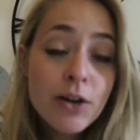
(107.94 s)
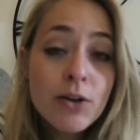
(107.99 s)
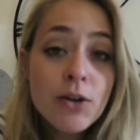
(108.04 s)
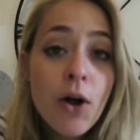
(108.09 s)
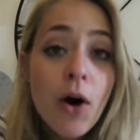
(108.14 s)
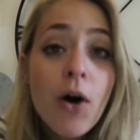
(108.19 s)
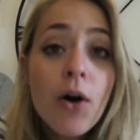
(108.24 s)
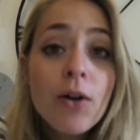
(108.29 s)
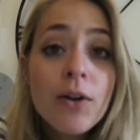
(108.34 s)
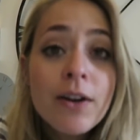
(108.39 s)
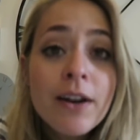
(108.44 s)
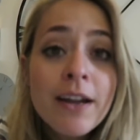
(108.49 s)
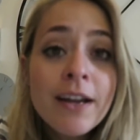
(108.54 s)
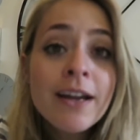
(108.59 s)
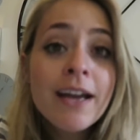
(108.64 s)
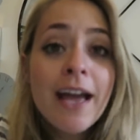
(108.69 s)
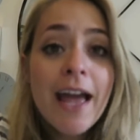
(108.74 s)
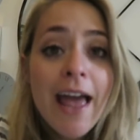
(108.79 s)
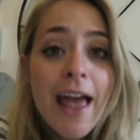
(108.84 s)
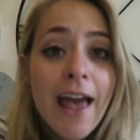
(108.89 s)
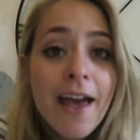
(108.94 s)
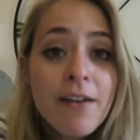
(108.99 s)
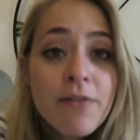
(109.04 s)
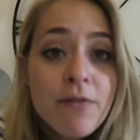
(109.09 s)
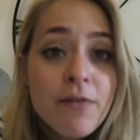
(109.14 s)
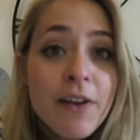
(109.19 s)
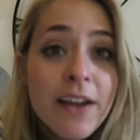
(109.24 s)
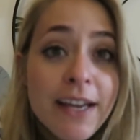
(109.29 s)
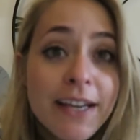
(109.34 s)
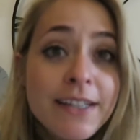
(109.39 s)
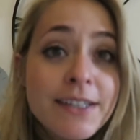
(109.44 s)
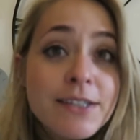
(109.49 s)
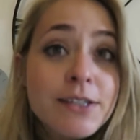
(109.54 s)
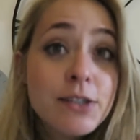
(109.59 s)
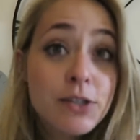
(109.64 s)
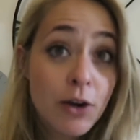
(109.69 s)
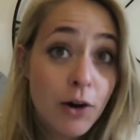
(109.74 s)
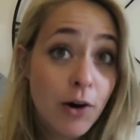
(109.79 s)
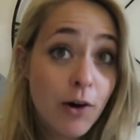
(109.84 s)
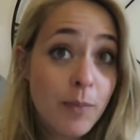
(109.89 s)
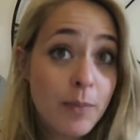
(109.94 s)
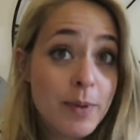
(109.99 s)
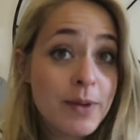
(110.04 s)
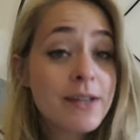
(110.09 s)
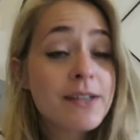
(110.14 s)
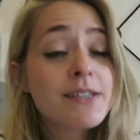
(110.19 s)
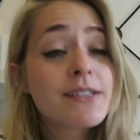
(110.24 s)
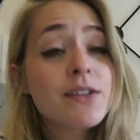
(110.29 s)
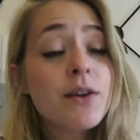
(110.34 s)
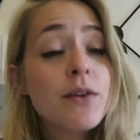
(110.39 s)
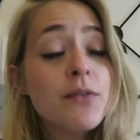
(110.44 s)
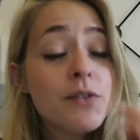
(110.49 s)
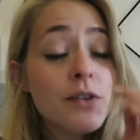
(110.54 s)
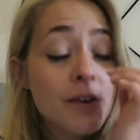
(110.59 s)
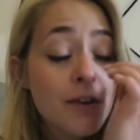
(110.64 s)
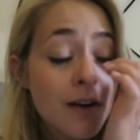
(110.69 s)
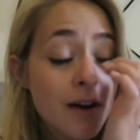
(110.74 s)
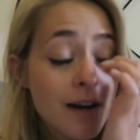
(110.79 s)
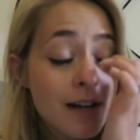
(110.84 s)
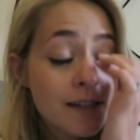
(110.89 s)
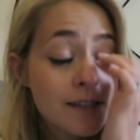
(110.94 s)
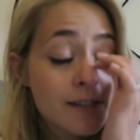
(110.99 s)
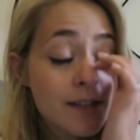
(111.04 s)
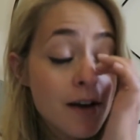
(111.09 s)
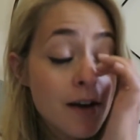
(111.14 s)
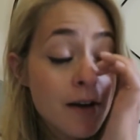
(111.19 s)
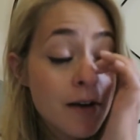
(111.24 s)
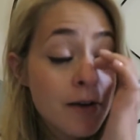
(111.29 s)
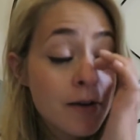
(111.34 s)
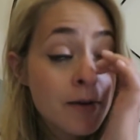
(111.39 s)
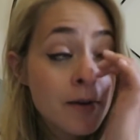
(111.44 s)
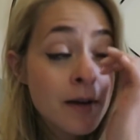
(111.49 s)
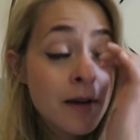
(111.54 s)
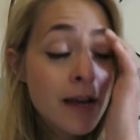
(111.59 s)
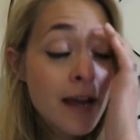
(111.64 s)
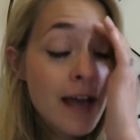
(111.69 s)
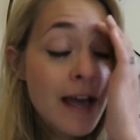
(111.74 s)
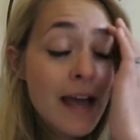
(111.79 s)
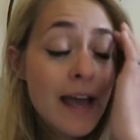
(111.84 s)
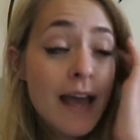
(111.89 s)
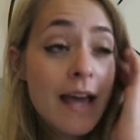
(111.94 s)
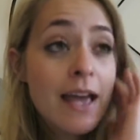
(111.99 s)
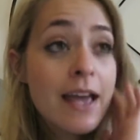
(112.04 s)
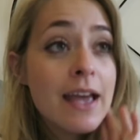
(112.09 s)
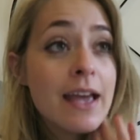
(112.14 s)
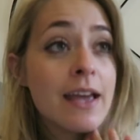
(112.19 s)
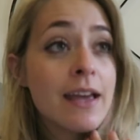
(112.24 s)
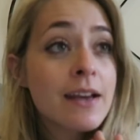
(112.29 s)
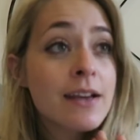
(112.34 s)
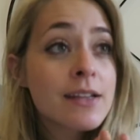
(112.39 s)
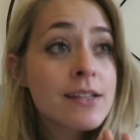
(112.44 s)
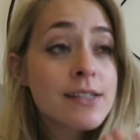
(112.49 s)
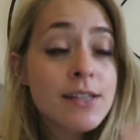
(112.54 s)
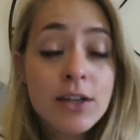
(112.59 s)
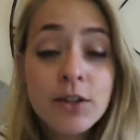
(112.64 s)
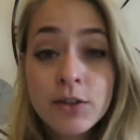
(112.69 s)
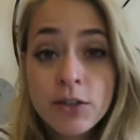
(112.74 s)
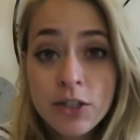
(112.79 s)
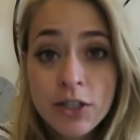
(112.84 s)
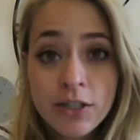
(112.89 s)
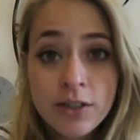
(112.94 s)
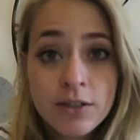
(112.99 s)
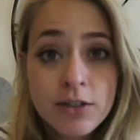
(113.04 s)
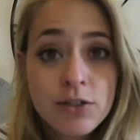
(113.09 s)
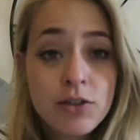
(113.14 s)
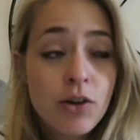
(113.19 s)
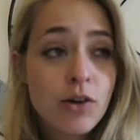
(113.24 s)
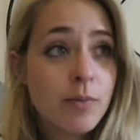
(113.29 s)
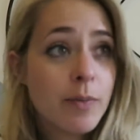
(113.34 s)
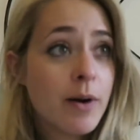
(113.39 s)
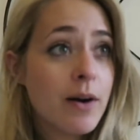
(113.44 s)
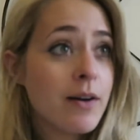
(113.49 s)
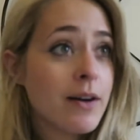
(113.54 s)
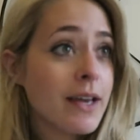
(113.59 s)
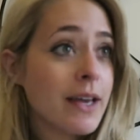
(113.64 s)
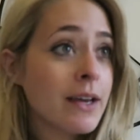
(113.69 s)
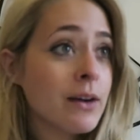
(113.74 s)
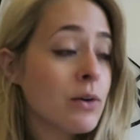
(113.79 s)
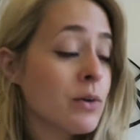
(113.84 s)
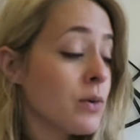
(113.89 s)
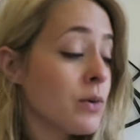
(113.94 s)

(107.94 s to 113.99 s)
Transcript: non-effing stop. So if you guys know a solution to dog barking